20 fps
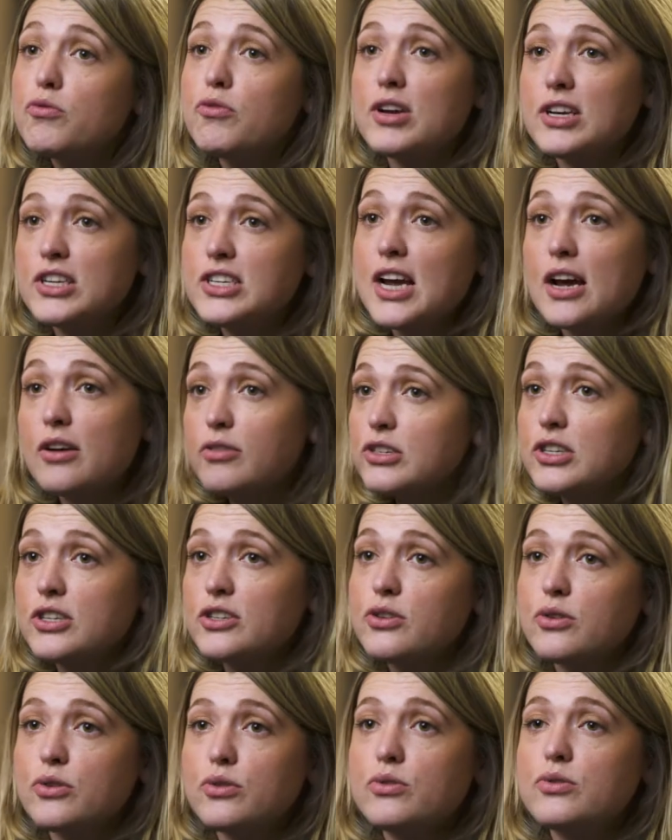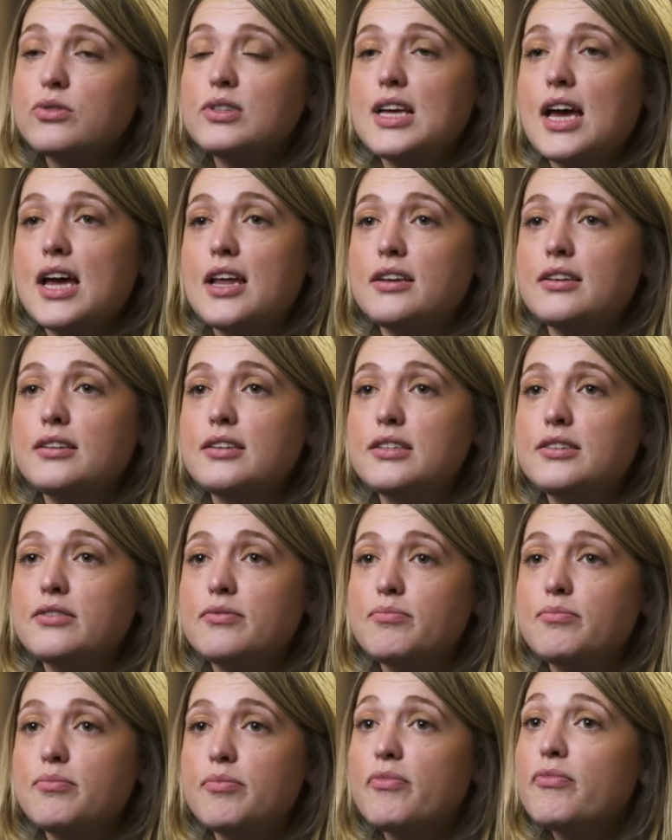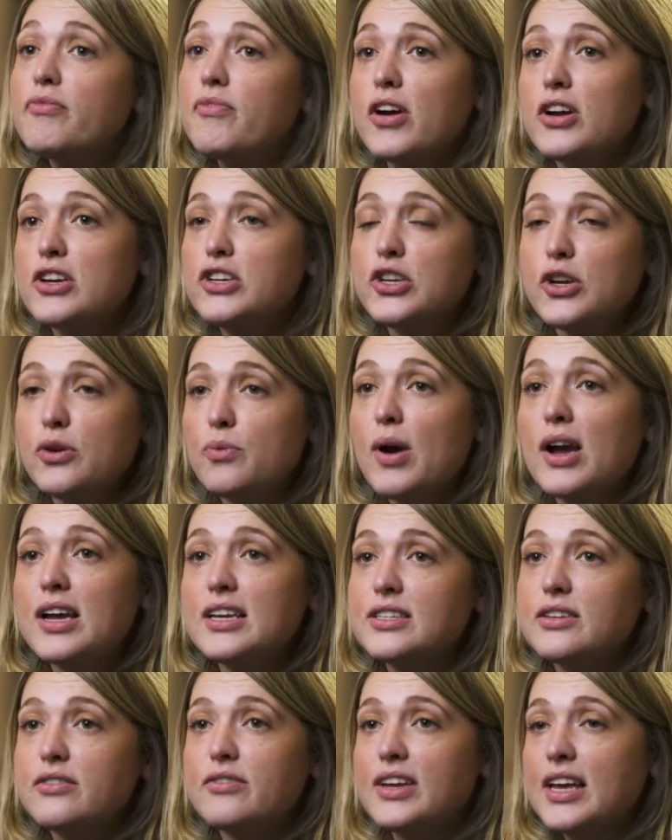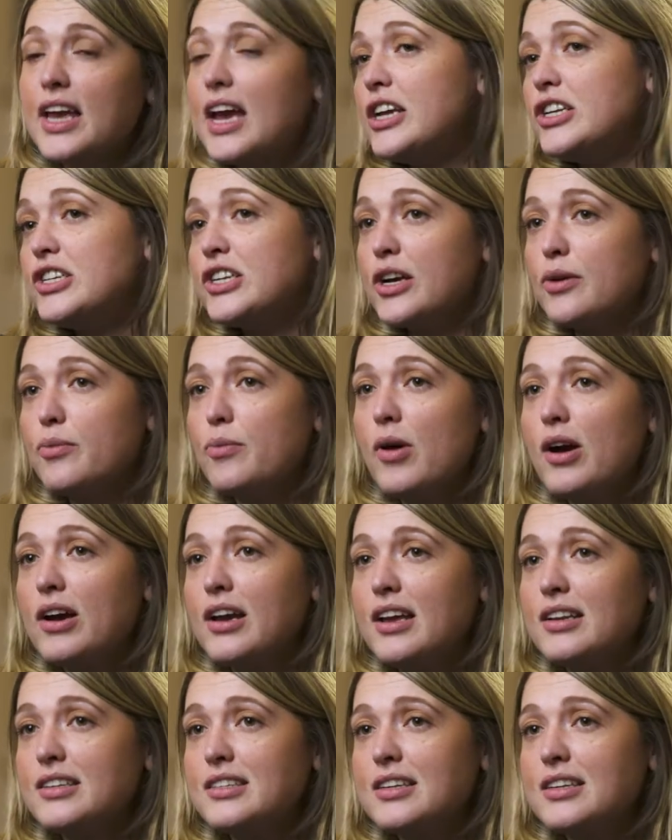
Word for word: reach out to schools and find new ways of engaging and working